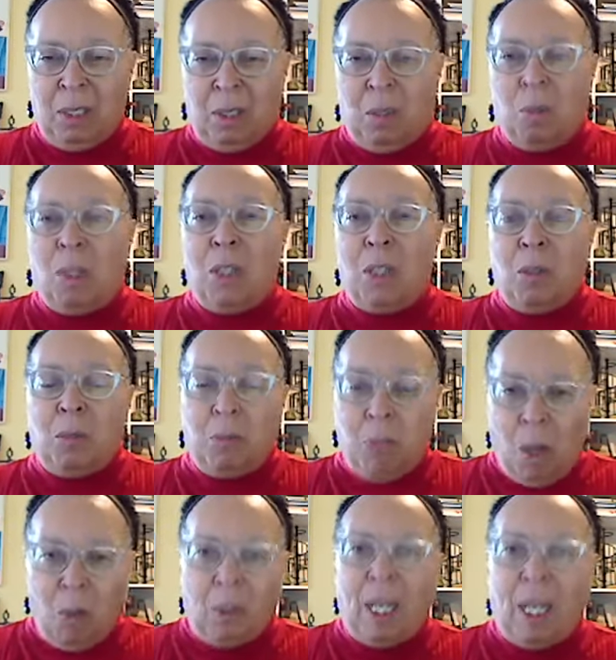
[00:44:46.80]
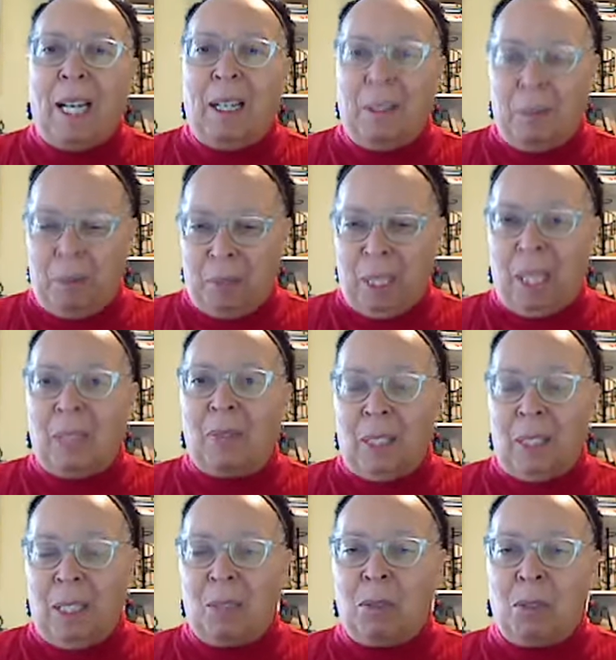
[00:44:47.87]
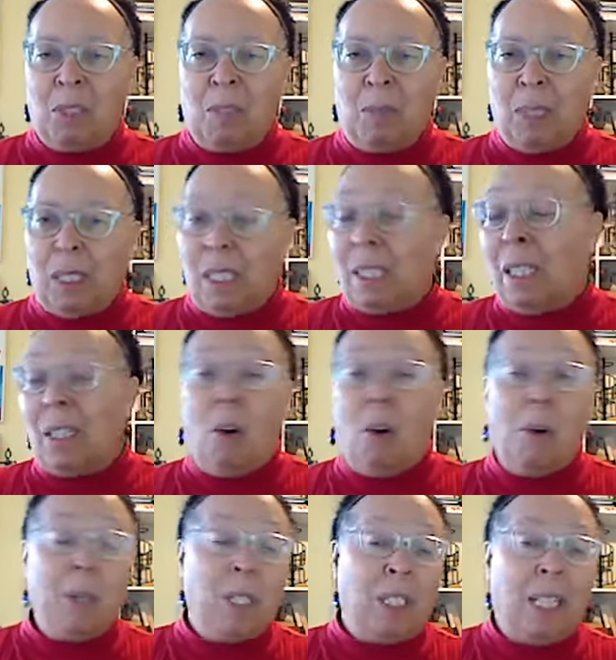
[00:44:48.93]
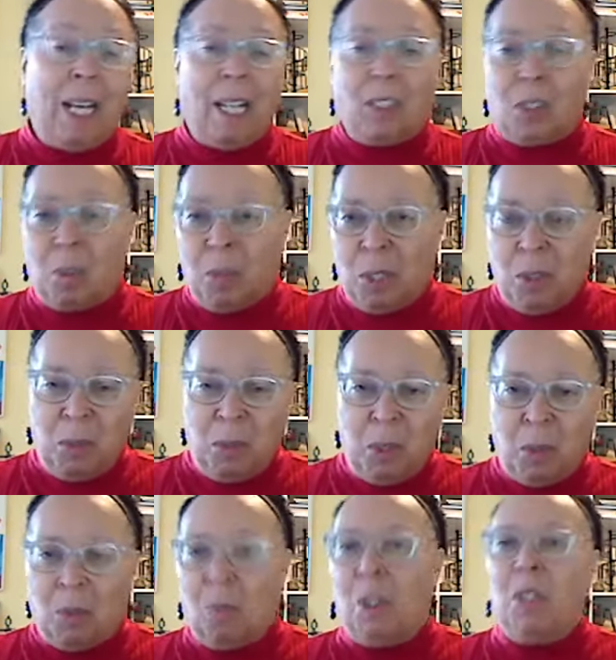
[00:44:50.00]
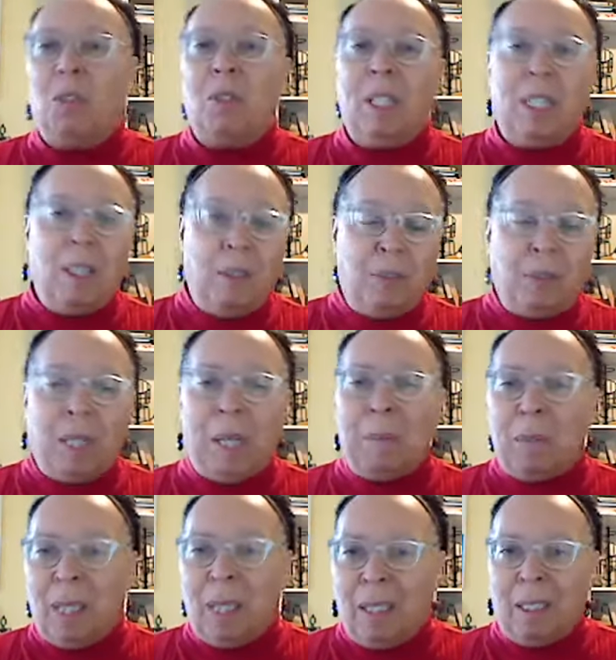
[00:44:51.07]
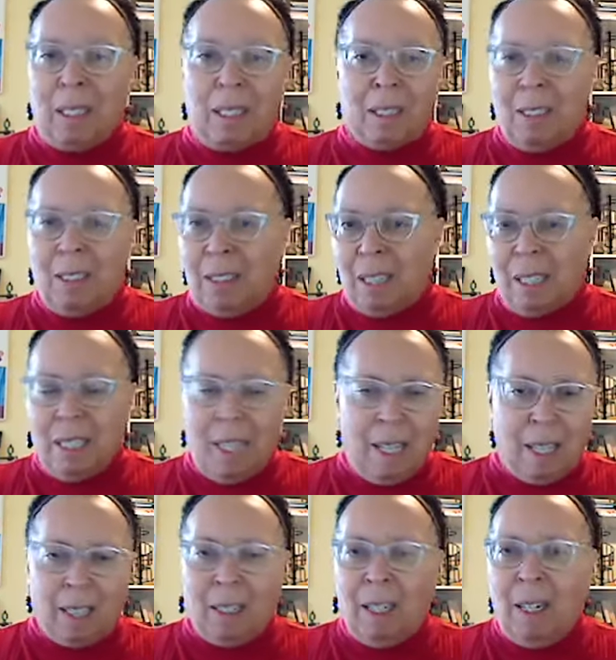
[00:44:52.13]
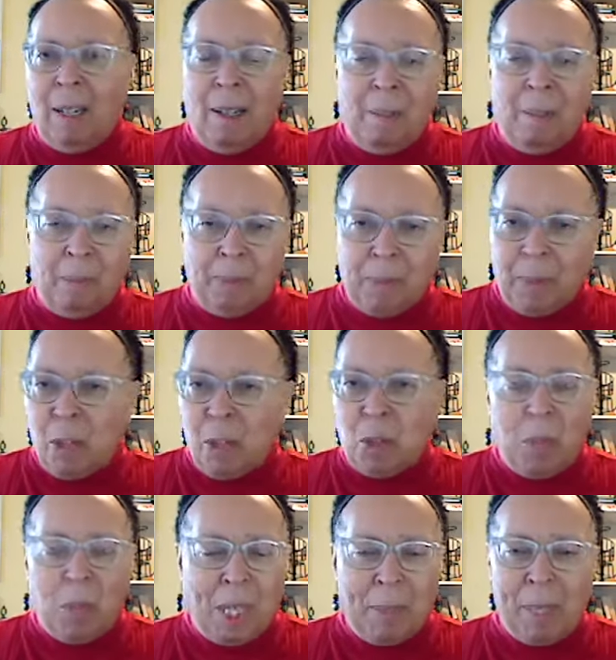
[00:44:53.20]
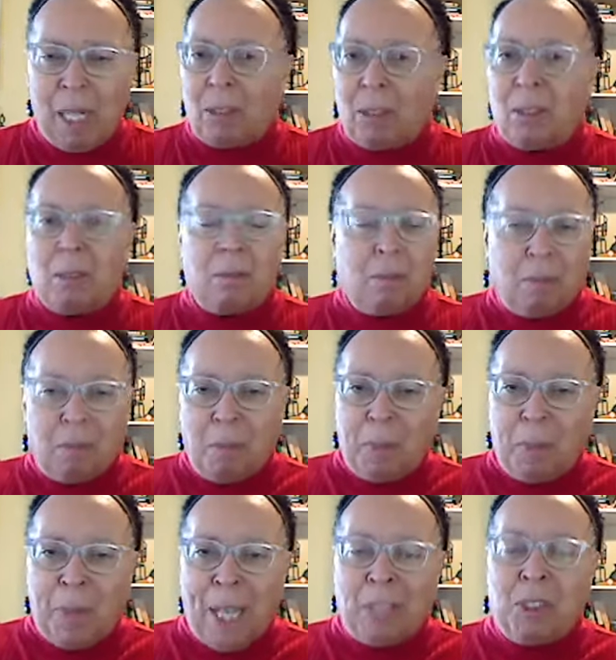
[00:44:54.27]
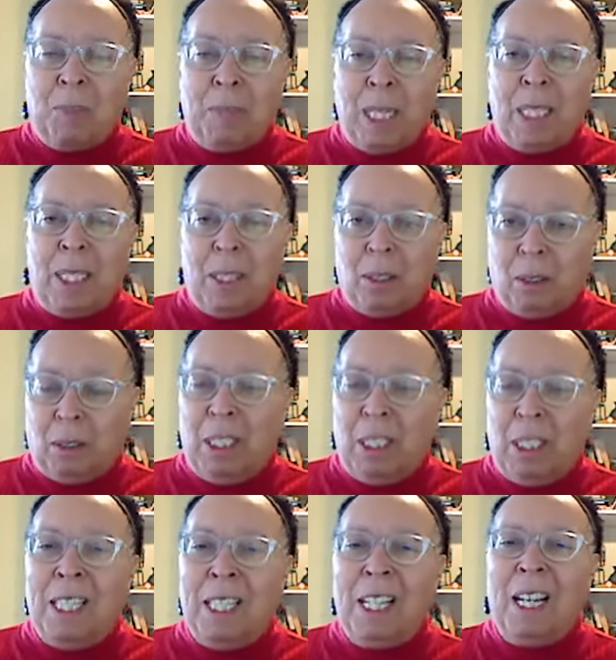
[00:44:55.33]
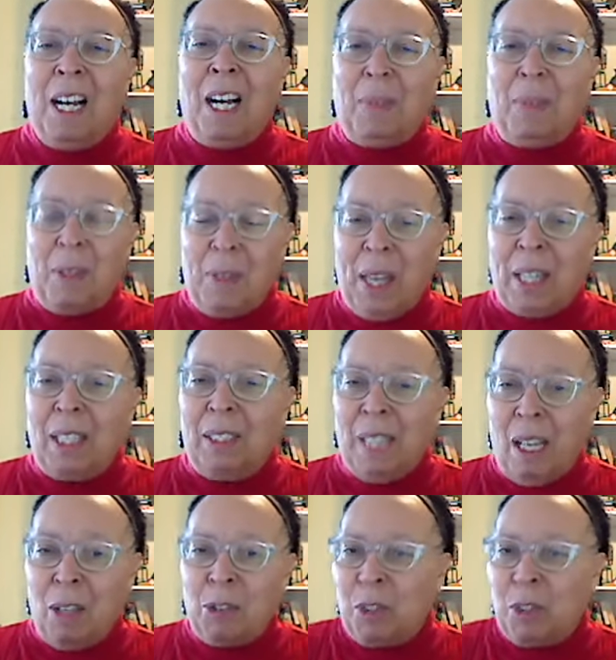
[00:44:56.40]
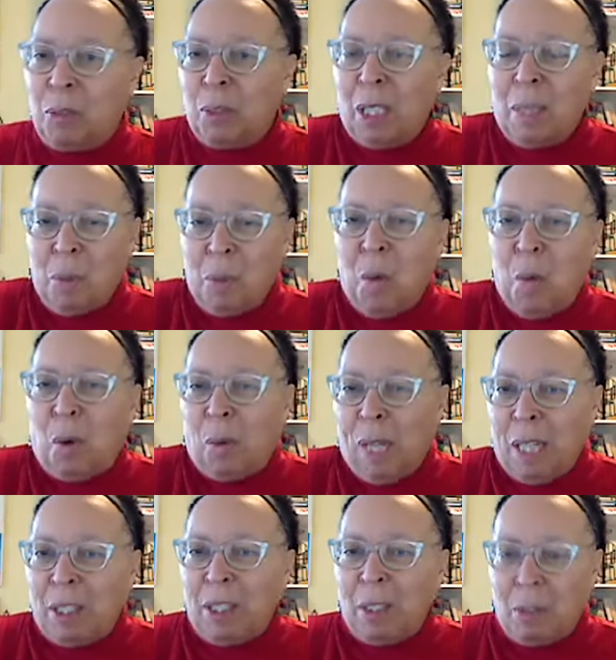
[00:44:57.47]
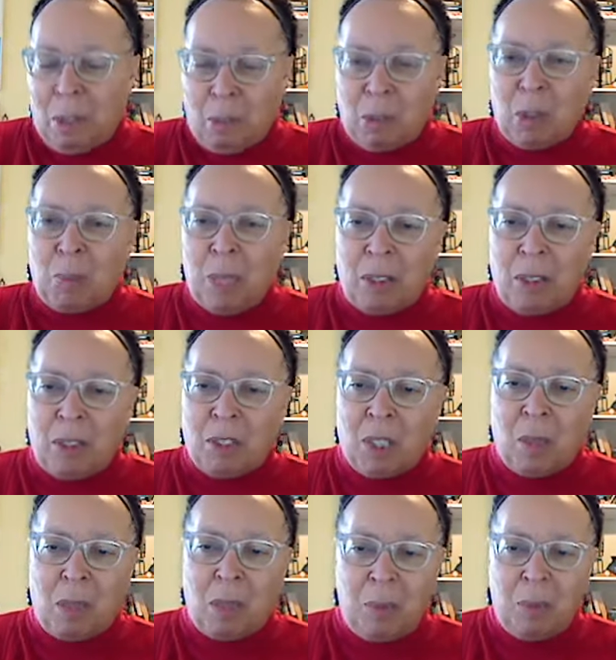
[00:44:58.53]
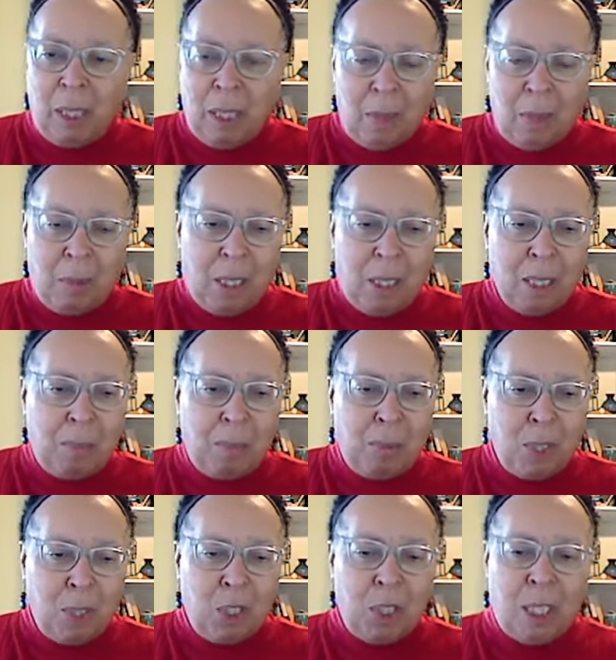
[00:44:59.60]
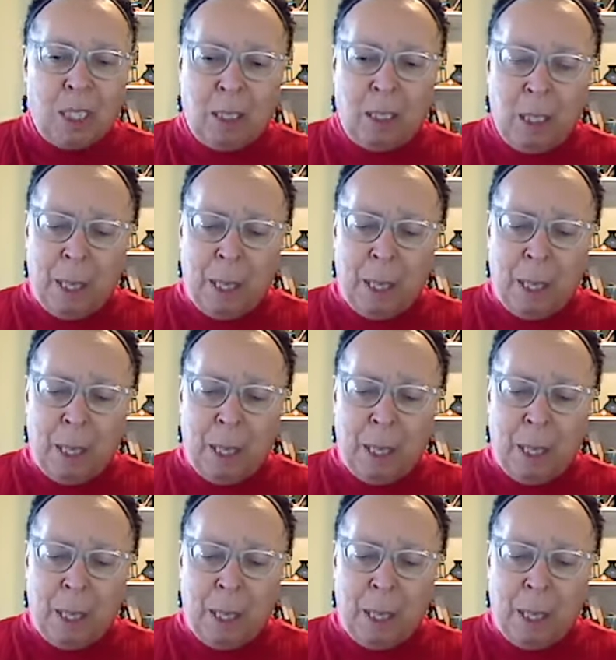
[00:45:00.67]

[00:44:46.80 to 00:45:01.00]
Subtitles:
when you don't have that financial stability that aren't attached when you do. When you're in a family that can say, yeah, here's 20 bucks. That's a big deal. And that allows you to really move around in those other spaces. So I really, really appreciate